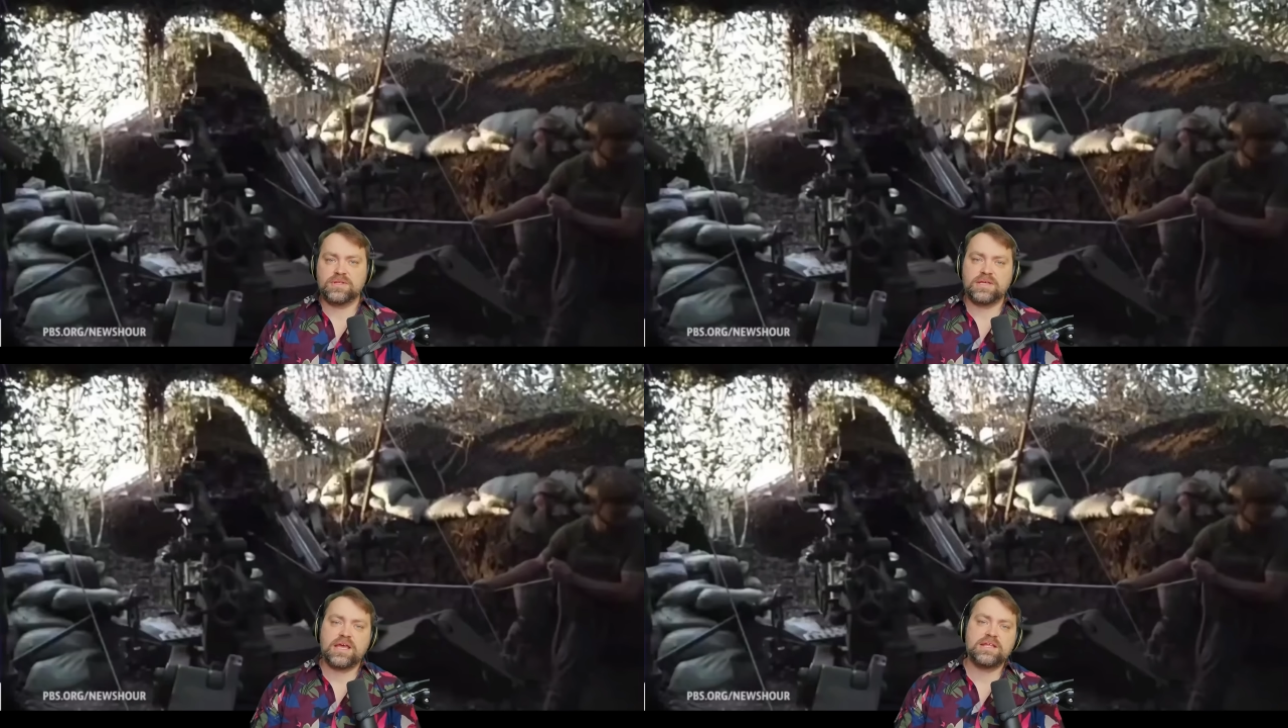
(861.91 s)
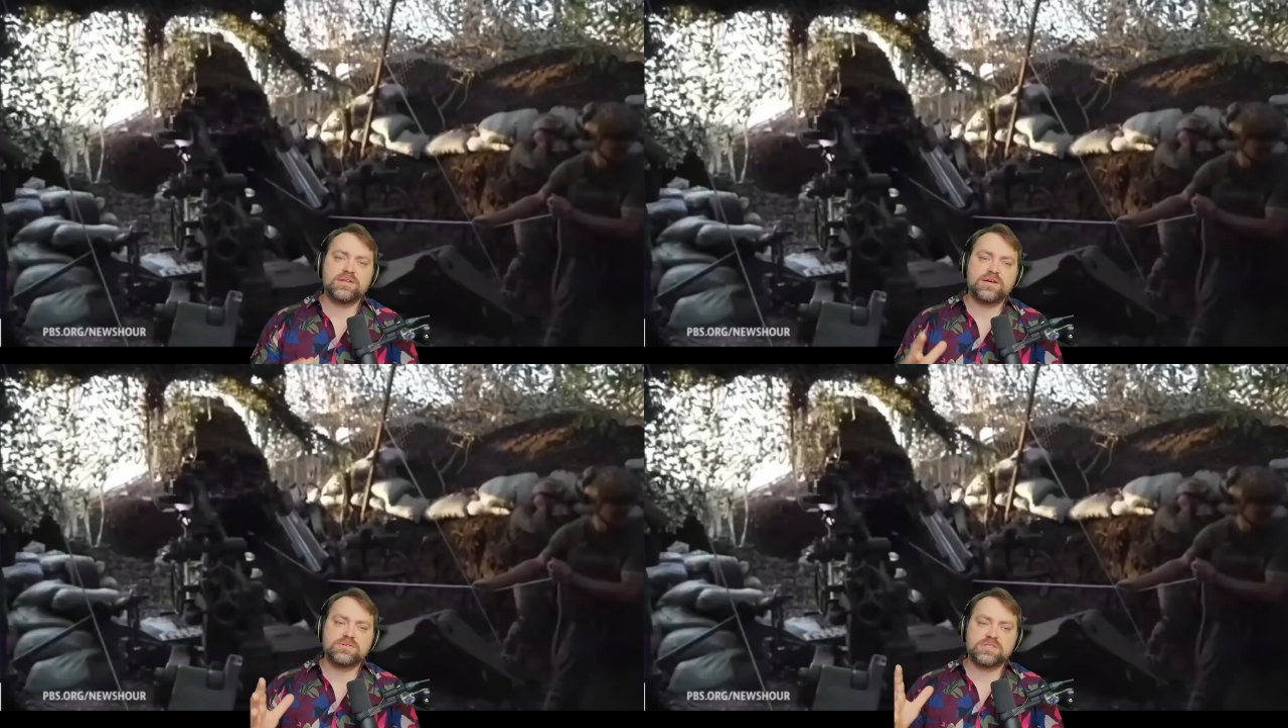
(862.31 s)
Then they had
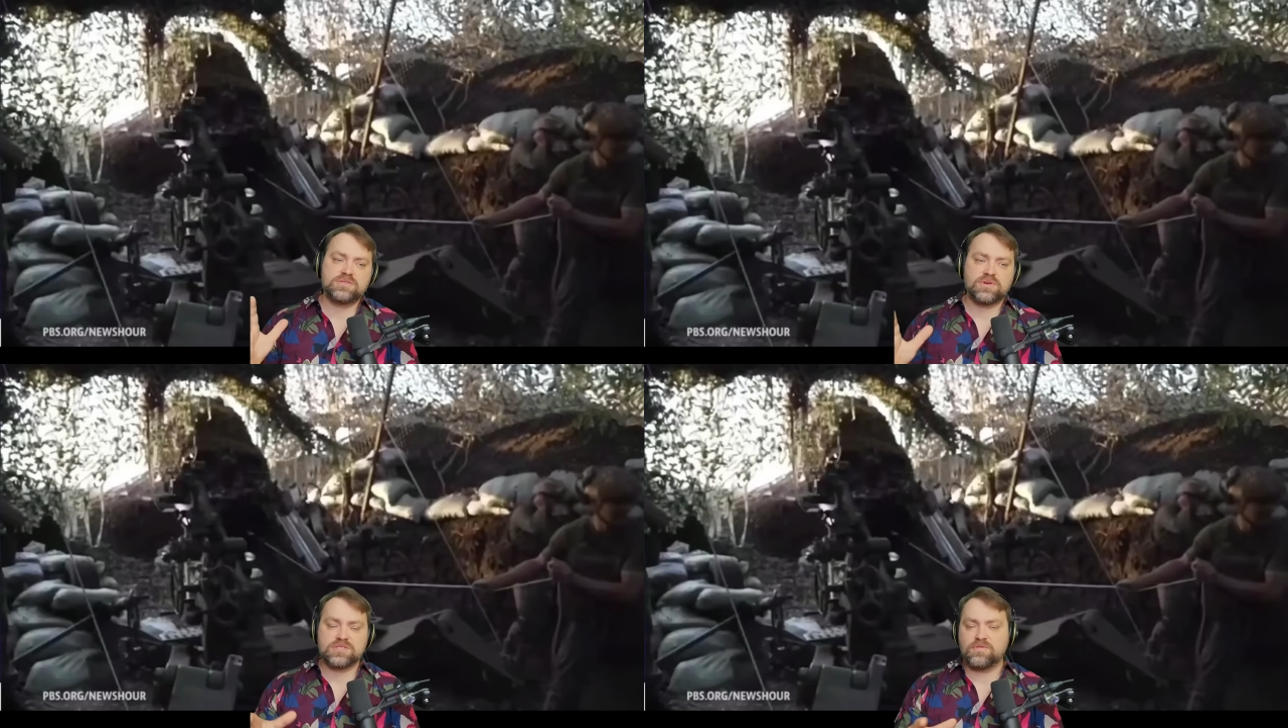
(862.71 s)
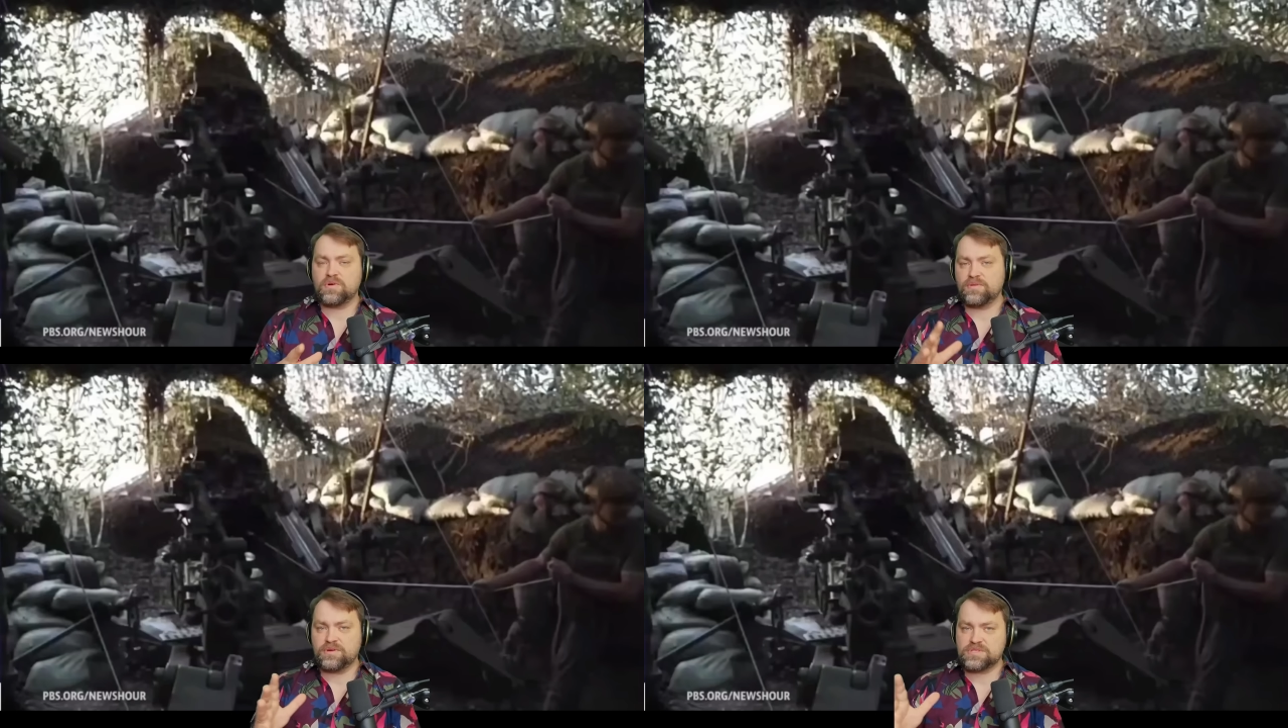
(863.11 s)
announced the
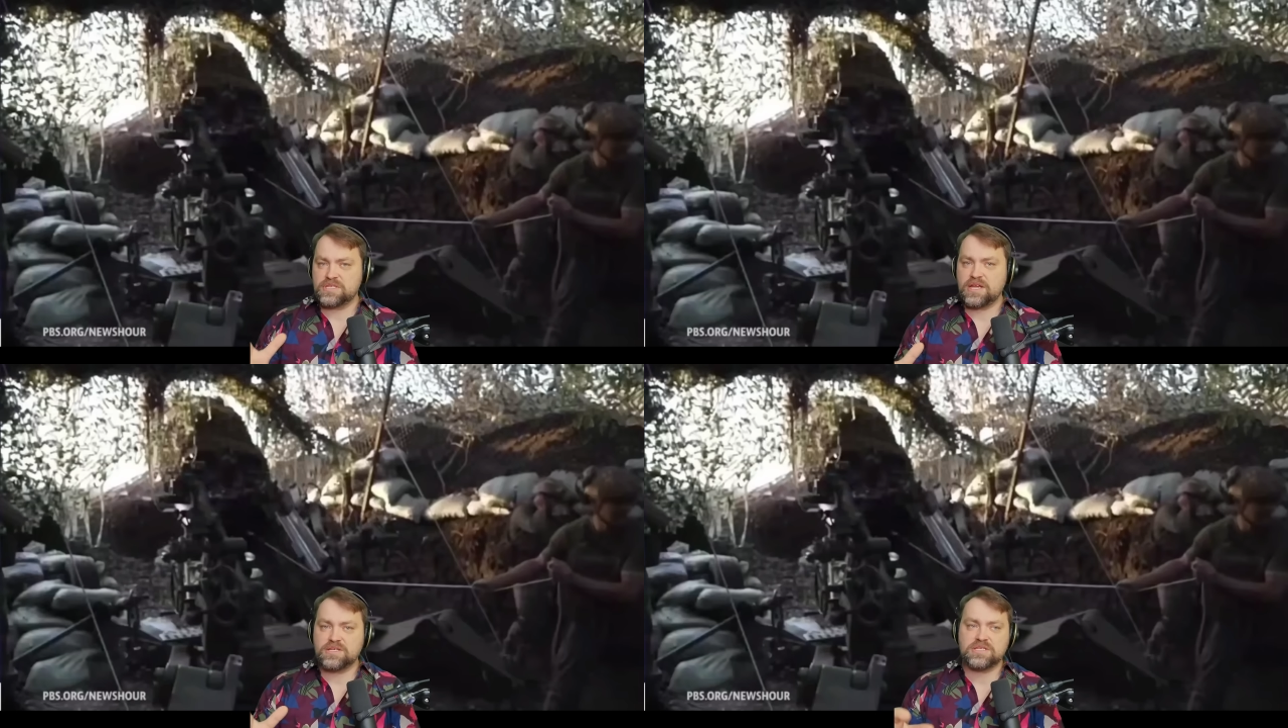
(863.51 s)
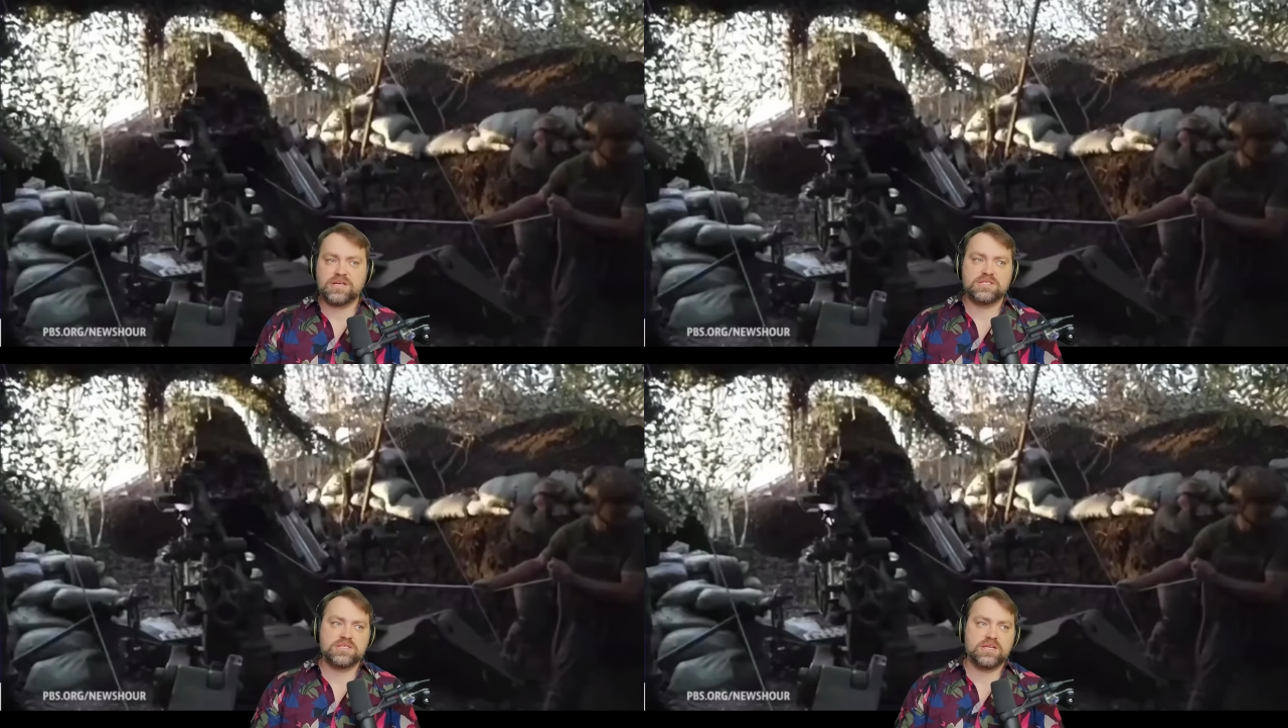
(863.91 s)
transfer of those tanks,
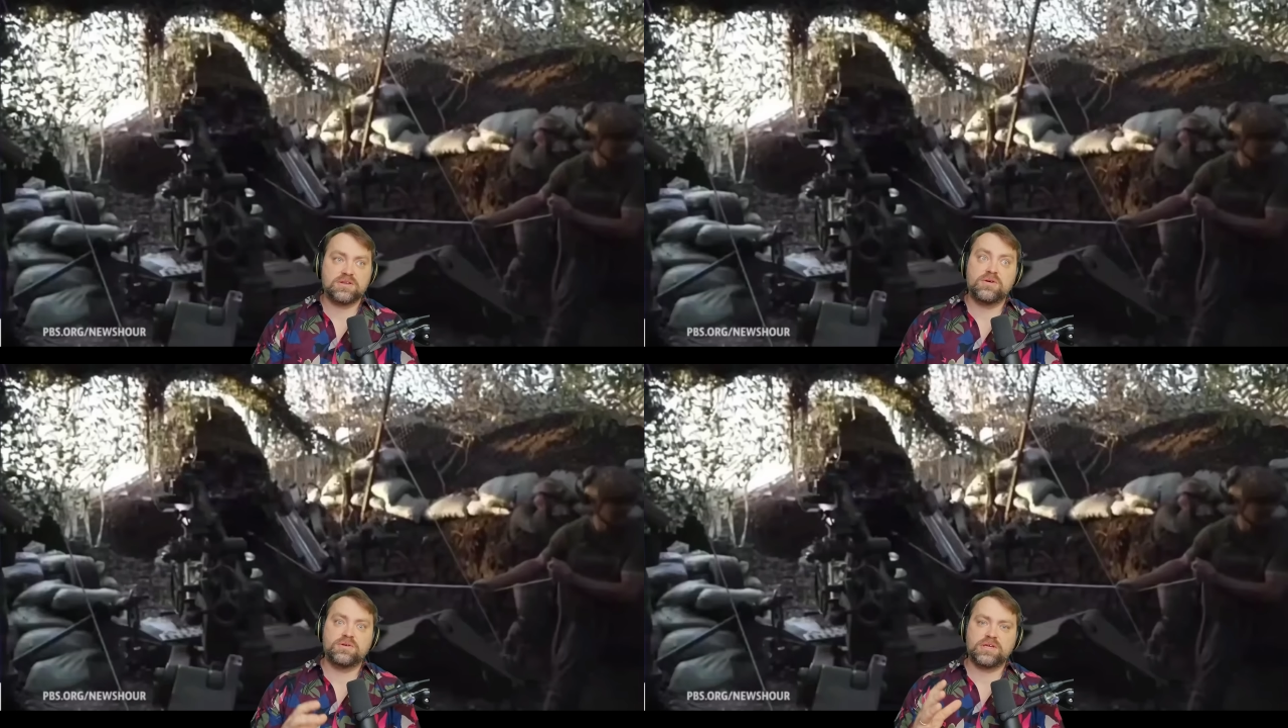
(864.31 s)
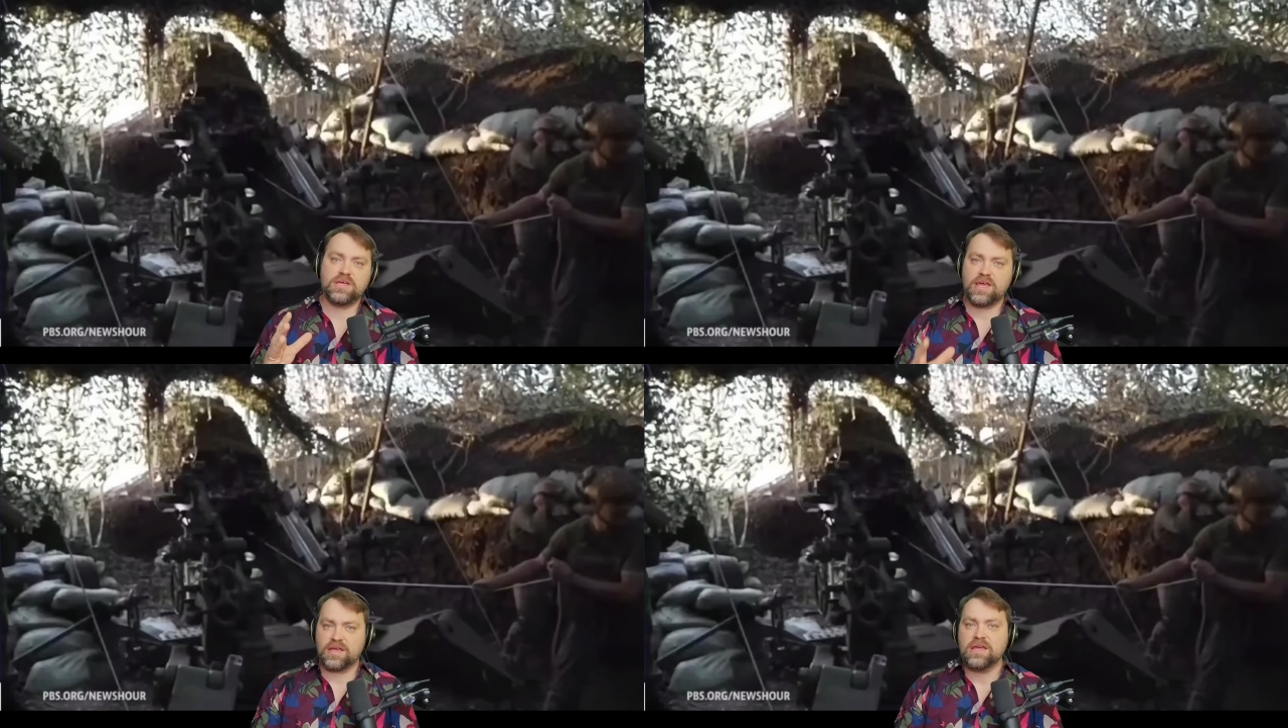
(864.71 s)
I said,
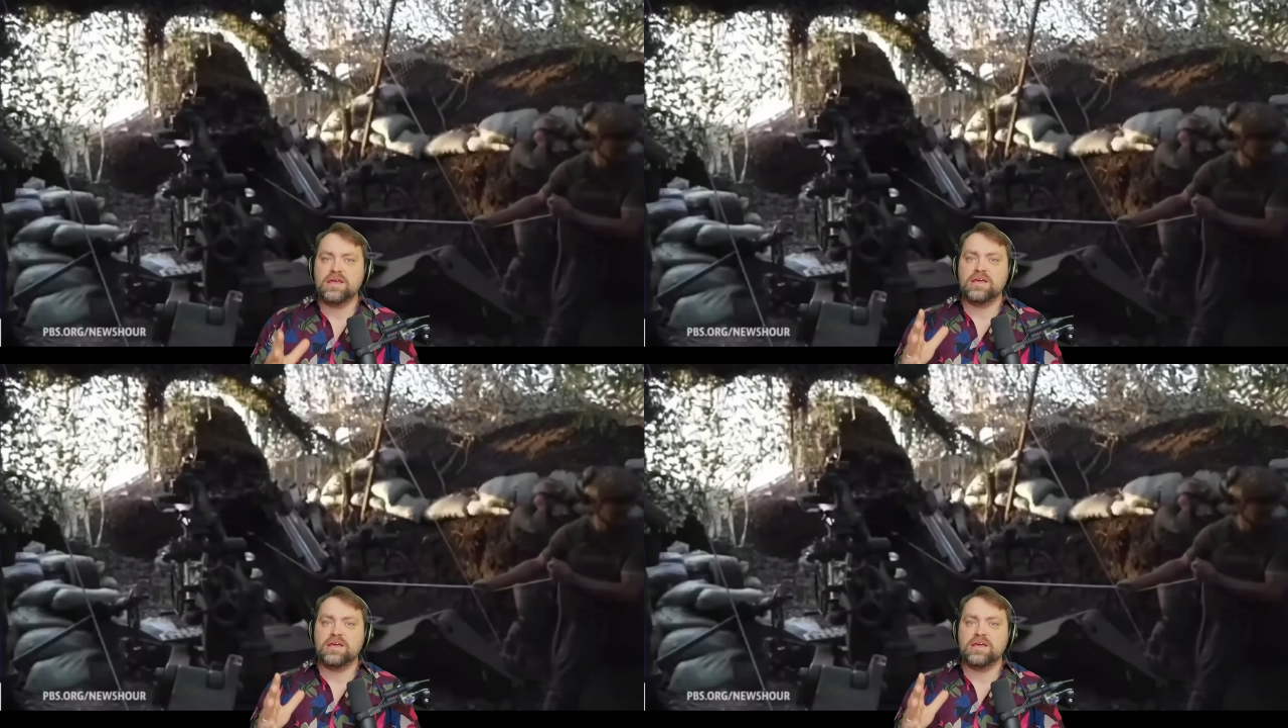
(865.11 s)
okay,